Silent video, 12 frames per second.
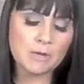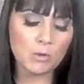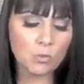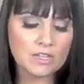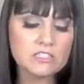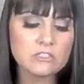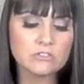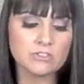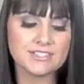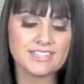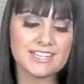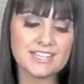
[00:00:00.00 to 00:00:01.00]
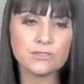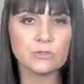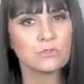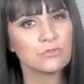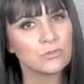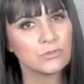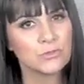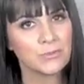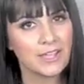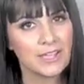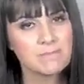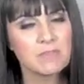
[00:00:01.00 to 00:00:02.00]
But once you start taking those foods
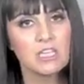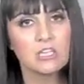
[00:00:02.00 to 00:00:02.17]
away,